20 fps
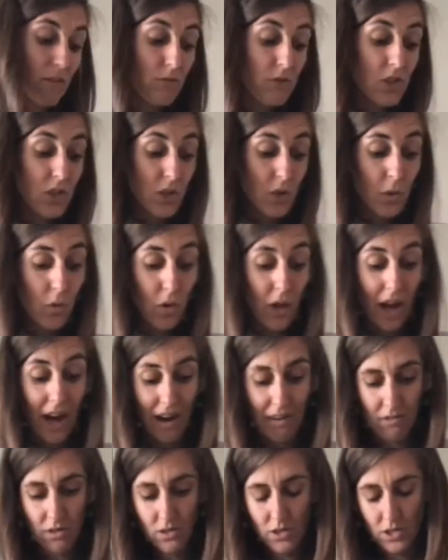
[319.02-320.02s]
2
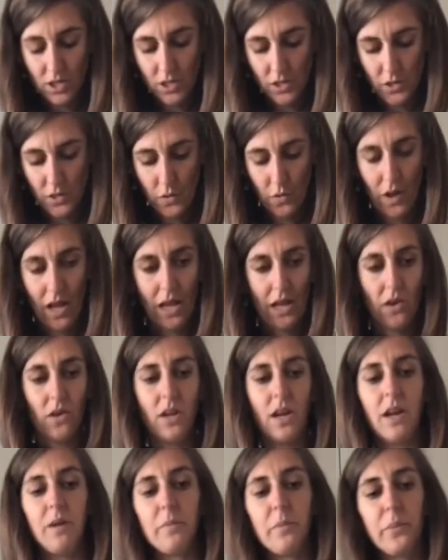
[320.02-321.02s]
carrots, so I'm
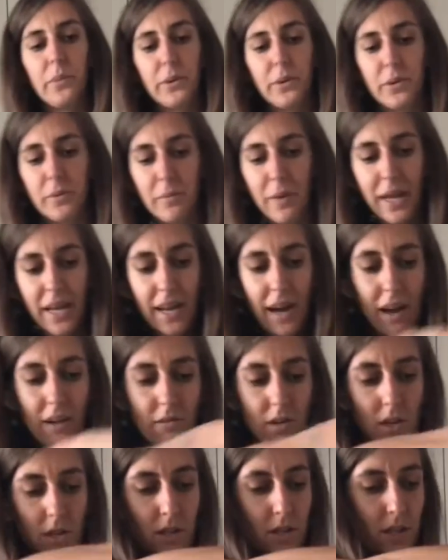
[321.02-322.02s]
gonna put my
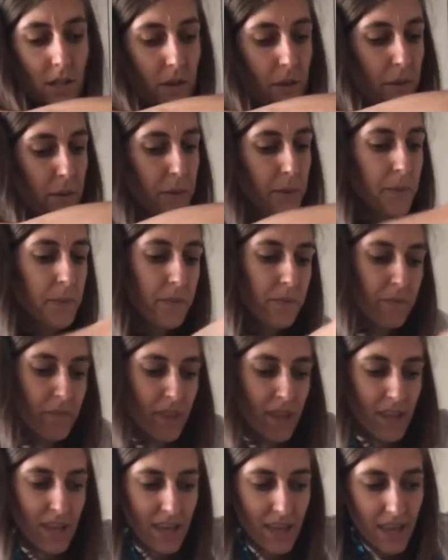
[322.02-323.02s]
carrots.
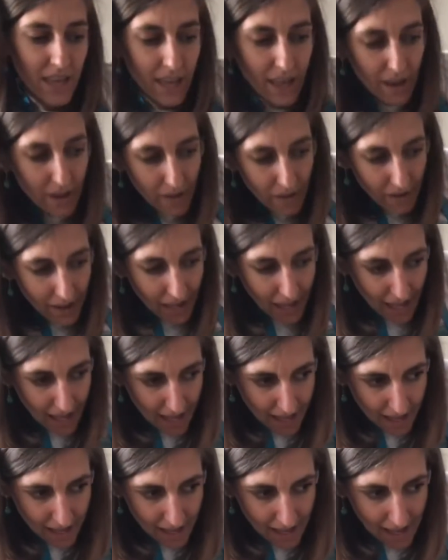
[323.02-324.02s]
Okay,
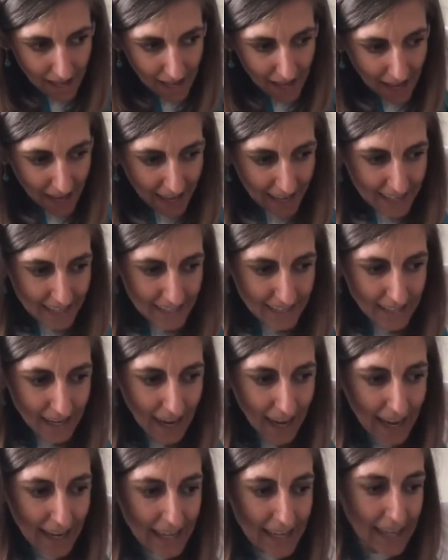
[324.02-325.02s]
and
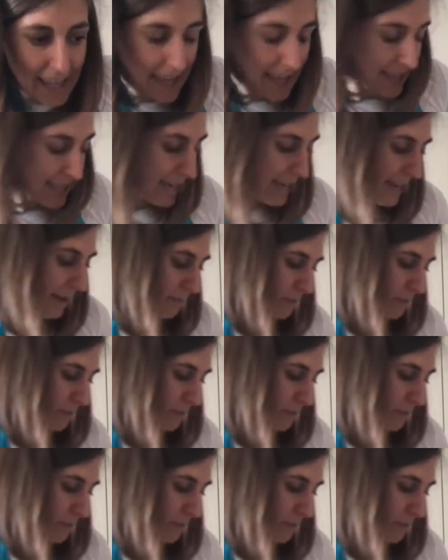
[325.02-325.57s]
I need a lemon,